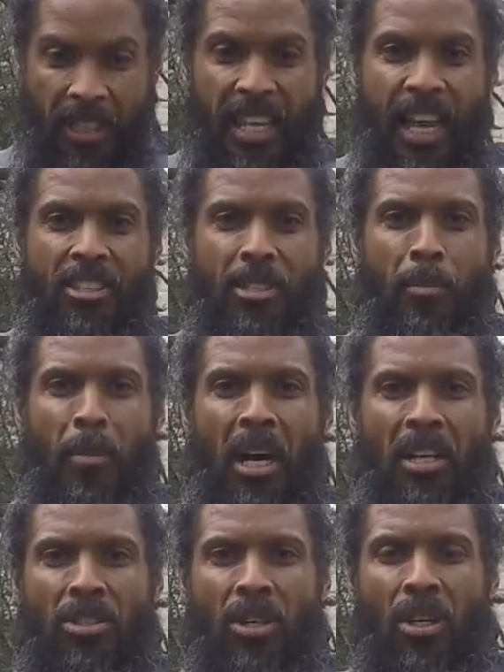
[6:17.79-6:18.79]
That's the
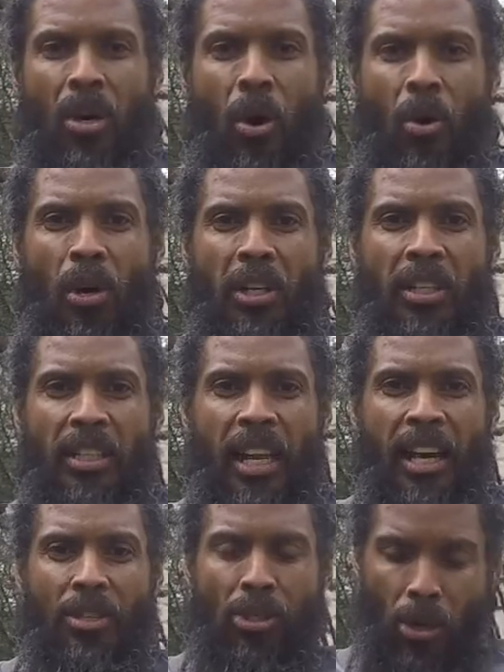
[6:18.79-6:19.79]
monitor on
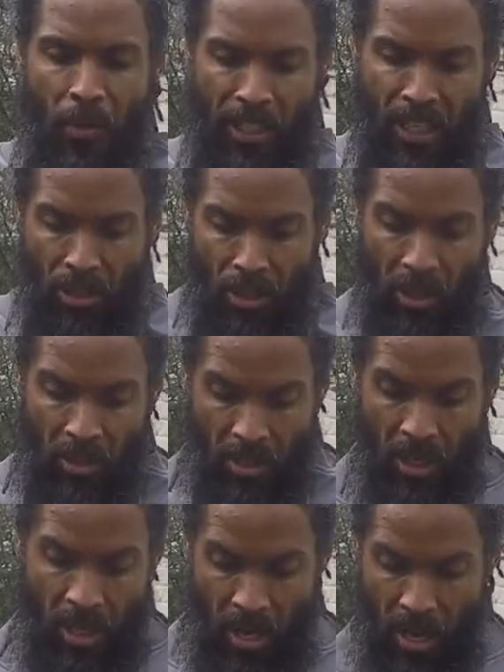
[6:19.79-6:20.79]
like so. And then you can,
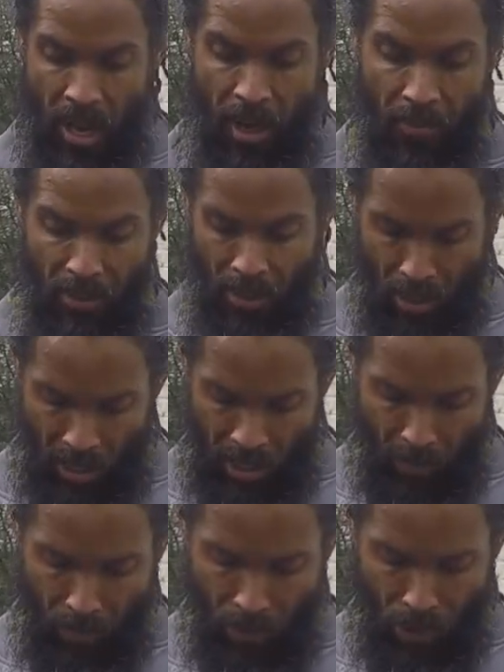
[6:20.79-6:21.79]
obviously you can
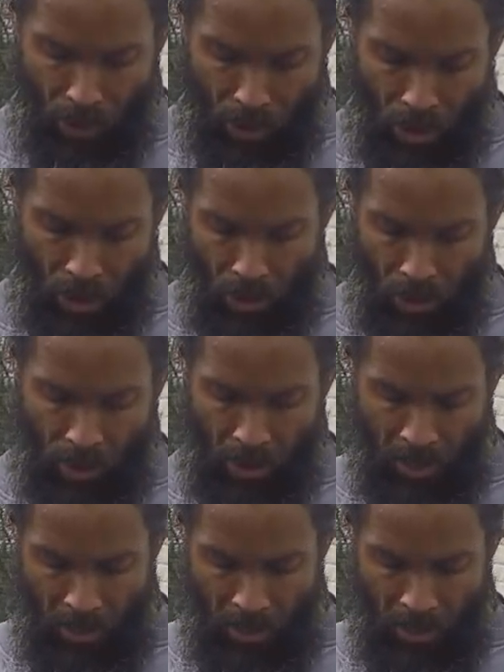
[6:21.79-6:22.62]
then put your clothes